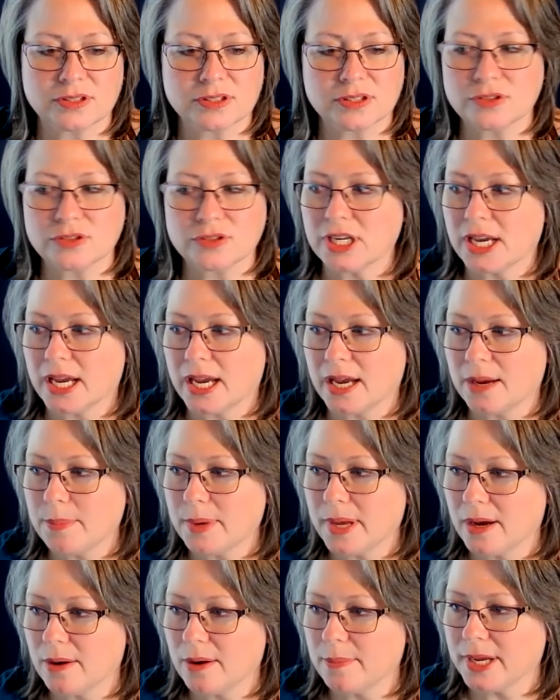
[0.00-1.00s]
So Chia, how
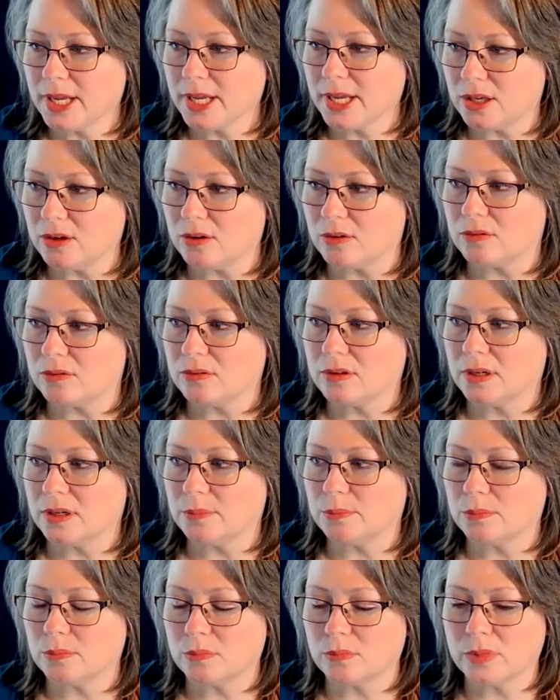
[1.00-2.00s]
about you?
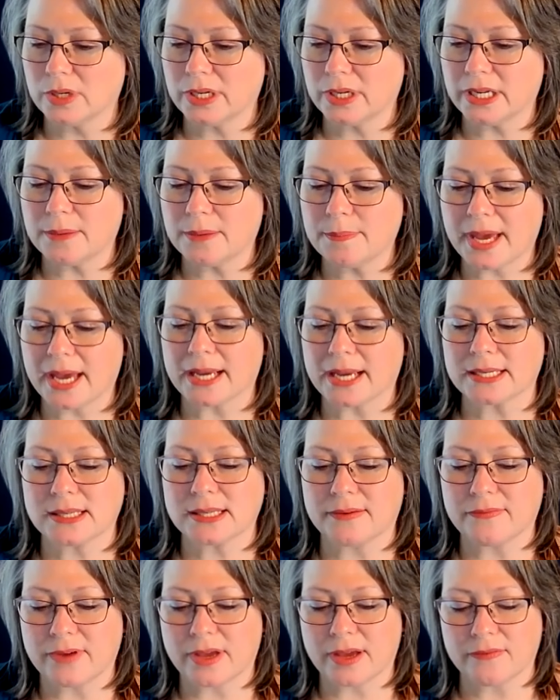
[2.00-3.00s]
What impacts
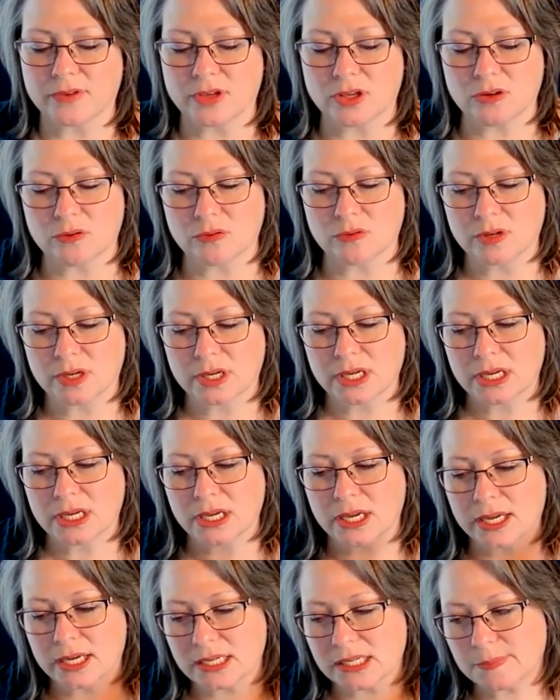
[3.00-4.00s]
have you
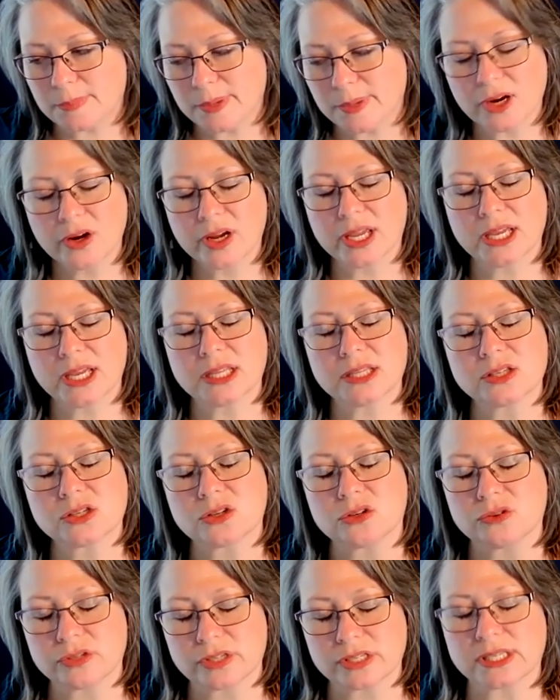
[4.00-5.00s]

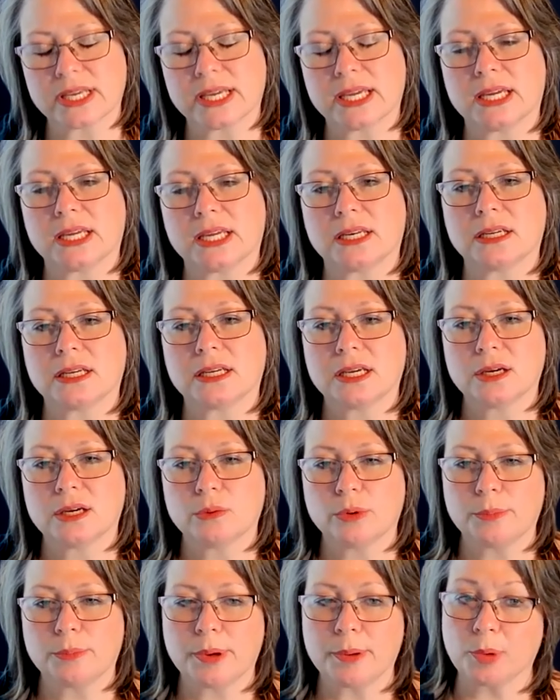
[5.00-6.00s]
experienced or seen
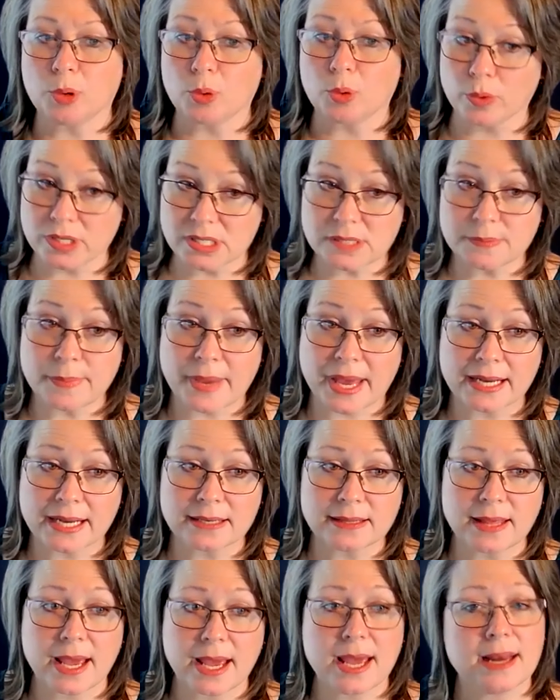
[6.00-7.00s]
when people
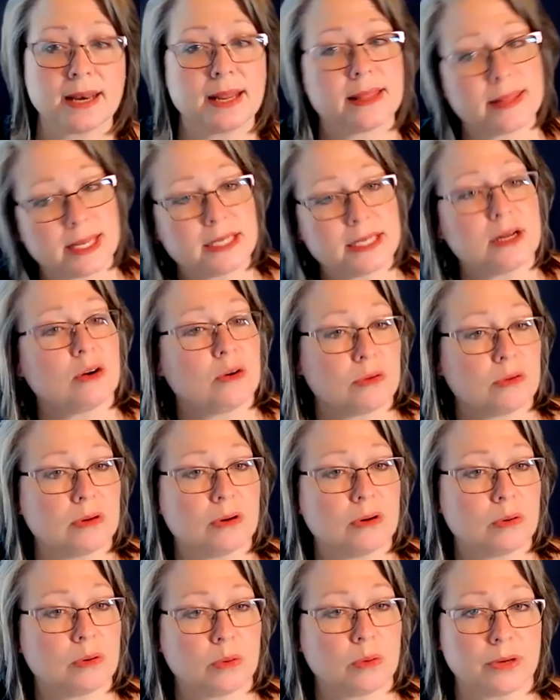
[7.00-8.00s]
respect that and they don't,
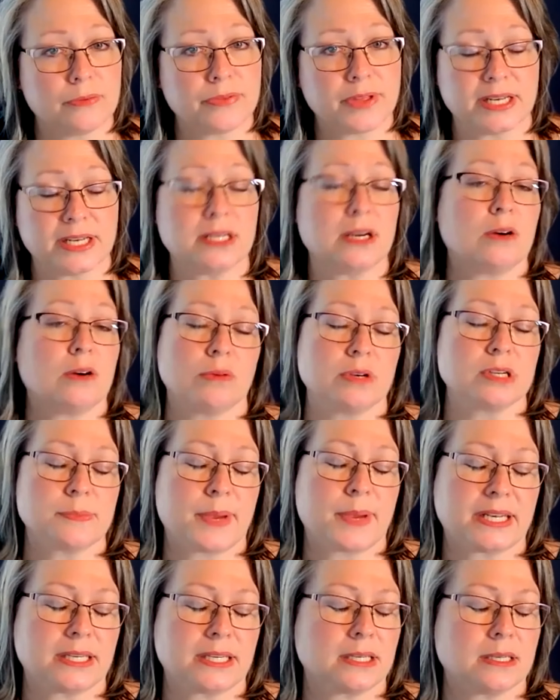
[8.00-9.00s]
or if they don't
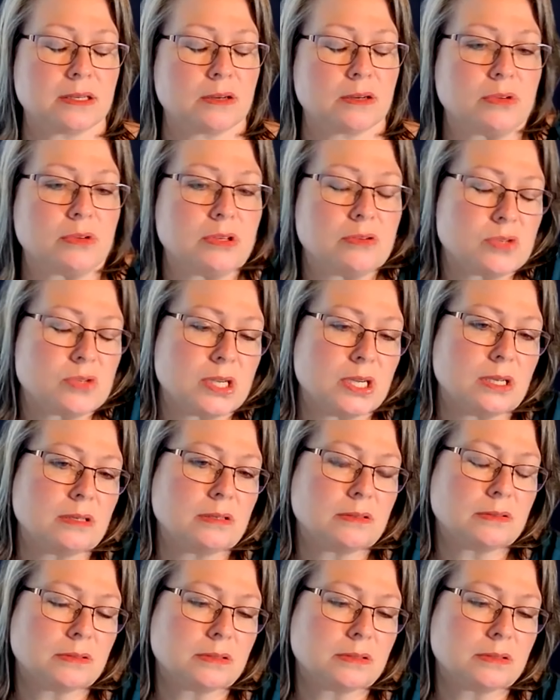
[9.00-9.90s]
respect it and don't use it?